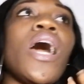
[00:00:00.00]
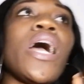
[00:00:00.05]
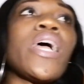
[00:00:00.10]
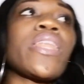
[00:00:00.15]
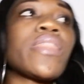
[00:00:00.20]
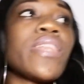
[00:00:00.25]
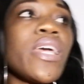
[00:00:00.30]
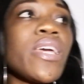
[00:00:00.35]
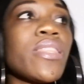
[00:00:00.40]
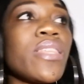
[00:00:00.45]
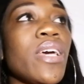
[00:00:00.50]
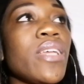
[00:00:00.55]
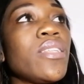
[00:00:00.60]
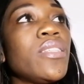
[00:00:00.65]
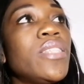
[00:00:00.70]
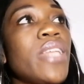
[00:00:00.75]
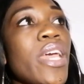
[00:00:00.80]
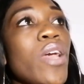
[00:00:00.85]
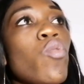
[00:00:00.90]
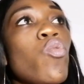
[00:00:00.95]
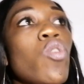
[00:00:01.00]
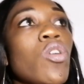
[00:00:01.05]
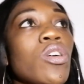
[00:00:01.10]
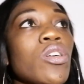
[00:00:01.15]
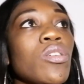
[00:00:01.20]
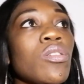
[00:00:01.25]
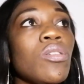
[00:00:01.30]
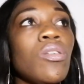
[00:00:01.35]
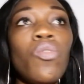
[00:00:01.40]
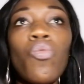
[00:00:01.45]
I think that they
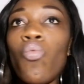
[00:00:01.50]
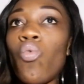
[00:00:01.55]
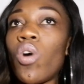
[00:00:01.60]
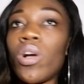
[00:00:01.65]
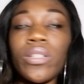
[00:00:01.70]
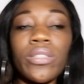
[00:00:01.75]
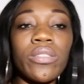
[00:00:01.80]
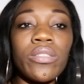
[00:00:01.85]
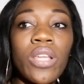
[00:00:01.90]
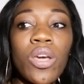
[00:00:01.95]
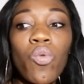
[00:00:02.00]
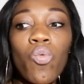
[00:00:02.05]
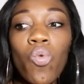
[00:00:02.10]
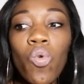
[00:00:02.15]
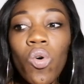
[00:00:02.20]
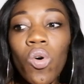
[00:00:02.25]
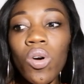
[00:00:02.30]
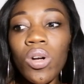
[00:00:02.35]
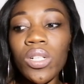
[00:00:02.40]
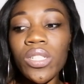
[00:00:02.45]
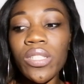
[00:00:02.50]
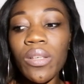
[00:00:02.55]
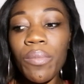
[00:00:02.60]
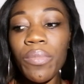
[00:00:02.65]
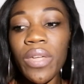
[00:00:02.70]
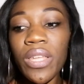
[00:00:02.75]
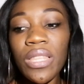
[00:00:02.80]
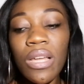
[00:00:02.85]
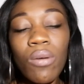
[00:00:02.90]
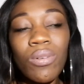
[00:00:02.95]
wore
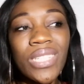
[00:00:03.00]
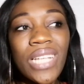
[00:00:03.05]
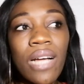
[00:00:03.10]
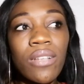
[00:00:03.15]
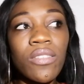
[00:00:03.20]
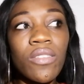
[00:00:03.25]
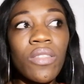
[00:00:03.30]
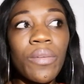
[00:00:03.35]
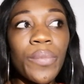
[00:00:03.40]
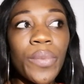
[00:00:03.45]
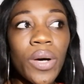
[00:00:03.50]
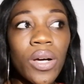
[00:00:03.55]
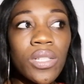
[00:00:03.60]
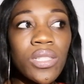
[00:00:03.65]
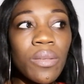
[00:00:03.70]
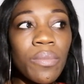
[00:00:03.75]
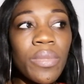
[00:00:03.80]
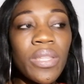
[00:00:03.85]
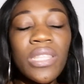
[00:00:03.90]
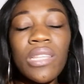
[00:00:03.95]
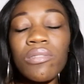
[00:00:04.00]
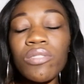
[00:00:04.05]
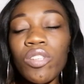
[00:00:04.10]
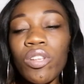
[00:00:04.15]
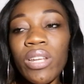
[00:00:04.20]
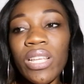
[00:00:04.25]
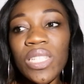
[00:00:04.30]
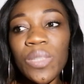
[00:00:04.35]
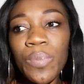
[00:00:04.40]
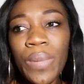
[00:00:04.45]
something that was out of the box, something that was
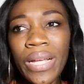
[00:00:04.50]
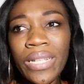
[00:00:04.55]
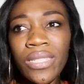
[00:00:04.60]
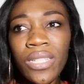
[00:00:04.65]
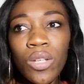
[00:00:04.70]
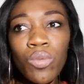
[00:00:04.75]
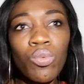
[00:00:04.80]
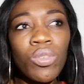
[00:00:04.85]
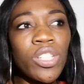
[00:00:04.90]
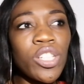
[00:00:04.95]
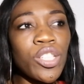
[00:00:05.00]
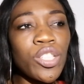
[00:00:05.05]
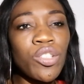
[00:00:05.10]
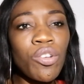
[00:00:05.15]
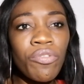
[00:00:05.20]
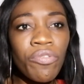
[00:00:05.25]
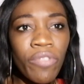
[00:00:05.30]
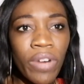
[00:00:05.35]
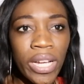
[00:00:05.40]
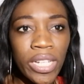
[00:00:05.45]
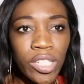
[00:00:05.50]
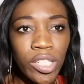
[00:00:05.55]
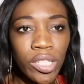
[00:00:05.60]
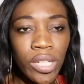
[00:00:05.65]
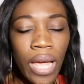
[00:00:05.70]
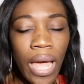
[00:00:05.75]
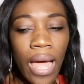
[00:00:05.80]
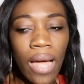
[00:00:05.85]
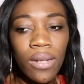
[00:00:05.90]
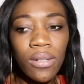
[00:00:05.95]
unexpected, which is so
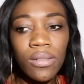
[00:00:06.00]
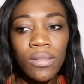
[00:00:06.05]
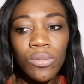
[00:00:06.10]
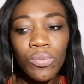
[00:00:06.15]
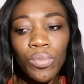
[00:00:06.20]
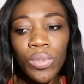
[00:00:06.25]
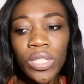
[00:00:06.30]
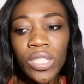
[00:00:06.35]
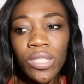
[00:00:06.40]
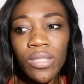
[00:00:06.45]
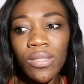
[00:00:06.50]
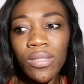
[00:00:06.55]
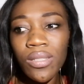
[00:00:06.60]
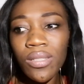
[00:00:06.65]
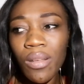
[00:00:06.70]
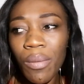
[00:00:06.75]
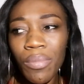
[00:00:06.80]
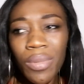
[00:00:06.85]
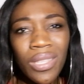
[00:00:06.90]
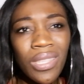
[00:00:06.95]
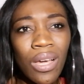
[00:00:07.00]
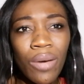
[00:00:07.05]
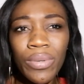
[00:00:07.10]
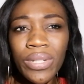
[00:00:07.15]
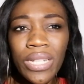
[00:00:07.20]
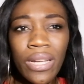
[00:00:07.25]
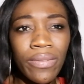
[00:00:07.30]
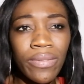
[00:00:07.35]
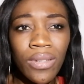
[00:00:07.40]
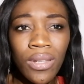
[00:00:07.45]
fresh and which is something that
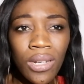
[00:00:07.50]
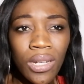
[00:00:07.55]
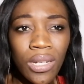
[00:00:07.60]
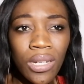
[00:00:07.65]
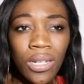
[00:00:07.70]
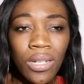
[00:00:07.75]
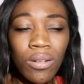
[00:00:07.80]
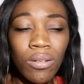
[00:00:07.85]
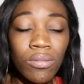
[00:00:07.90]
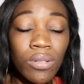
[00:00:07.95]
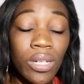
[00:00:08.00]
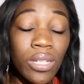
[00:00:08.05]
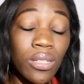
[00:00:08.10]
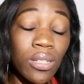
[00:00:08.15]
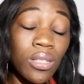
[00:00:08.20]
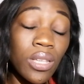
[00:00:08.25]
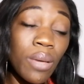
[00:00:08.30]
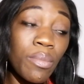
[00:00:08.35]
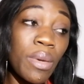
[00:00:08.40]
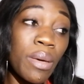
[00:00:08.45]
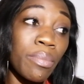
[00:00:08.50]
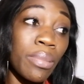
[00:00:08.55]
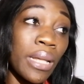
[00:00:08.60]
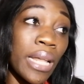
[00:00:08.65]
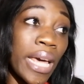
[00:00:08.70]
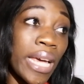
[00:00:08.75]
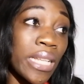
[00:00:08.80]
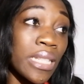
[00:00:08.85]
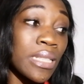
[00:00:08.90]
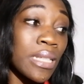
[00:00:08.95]
we definitely need on the entertainment
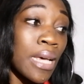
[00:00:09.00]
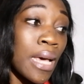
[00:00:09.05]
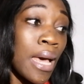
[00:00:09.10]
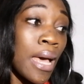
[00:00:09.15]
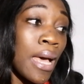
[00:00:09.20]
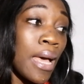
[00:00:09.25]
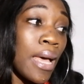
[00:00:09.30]
plate